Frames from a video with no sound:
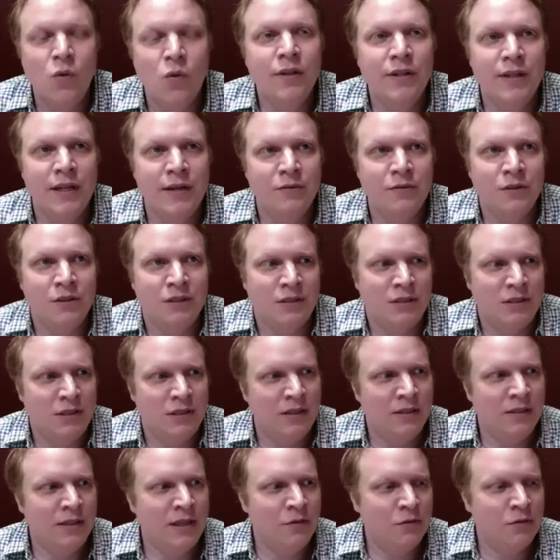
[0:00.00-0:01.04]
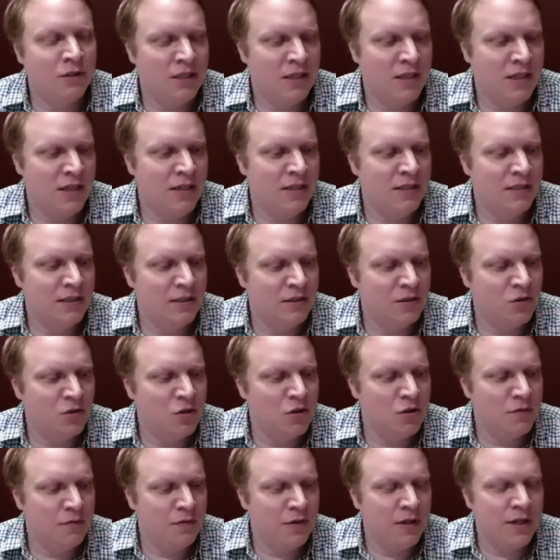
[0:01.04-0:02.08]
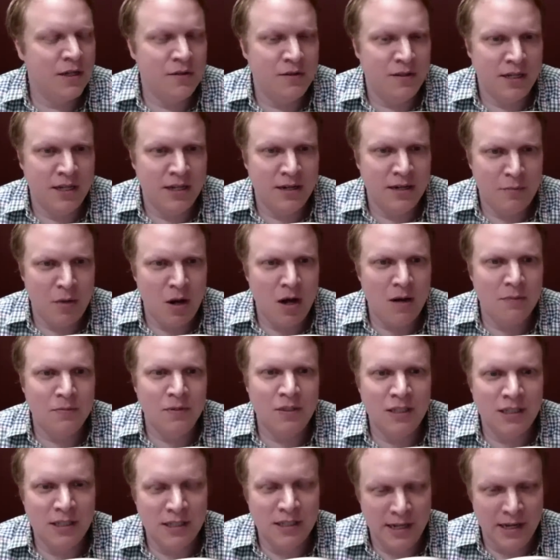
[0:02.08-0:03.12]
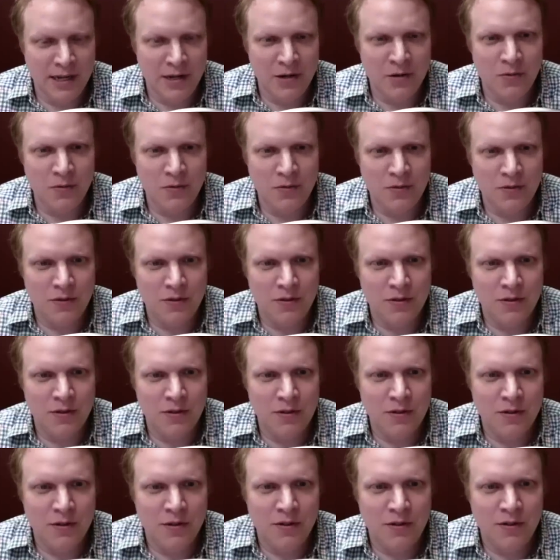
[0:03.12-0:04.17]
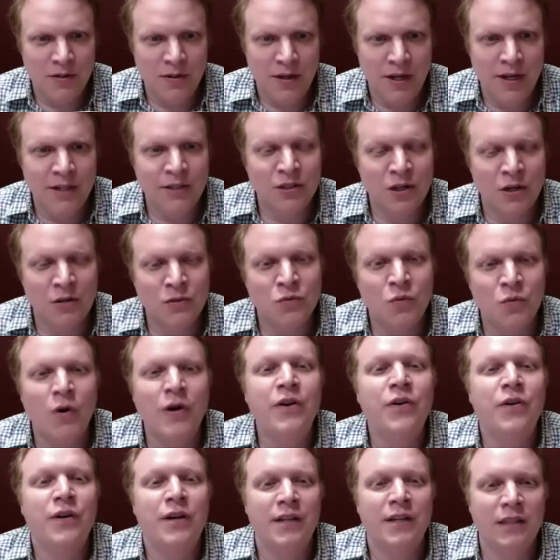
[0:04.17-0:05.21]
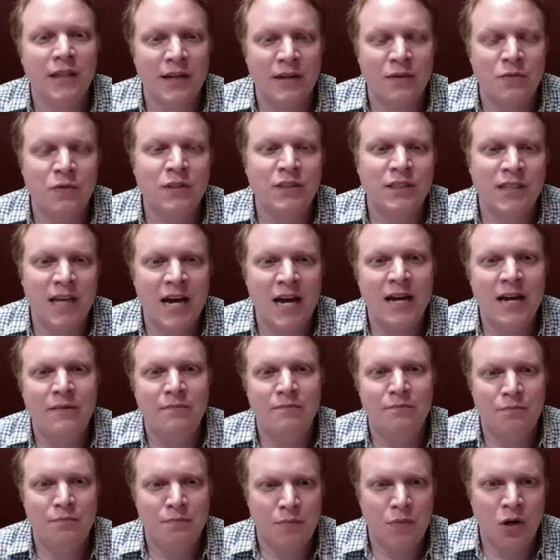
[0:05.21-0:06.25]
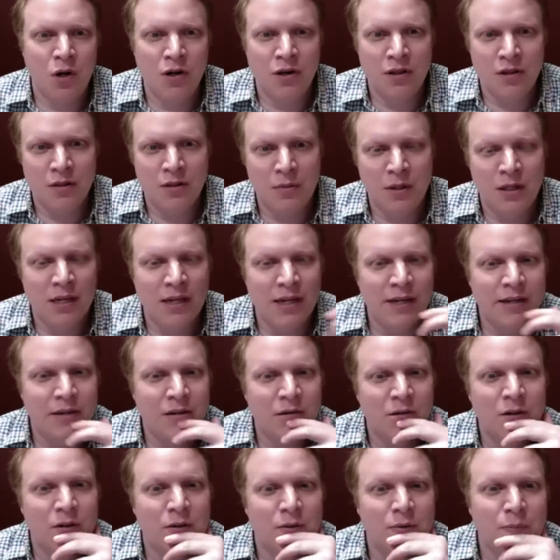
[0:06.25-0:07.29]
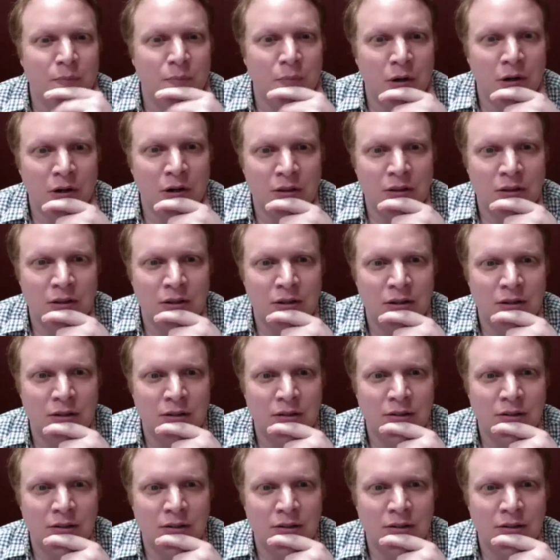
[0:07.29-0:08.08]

Well, and that was the thing, is it sort of like you said, it pops in and out. And so I was wondering, like, was that part of the plan or part of the...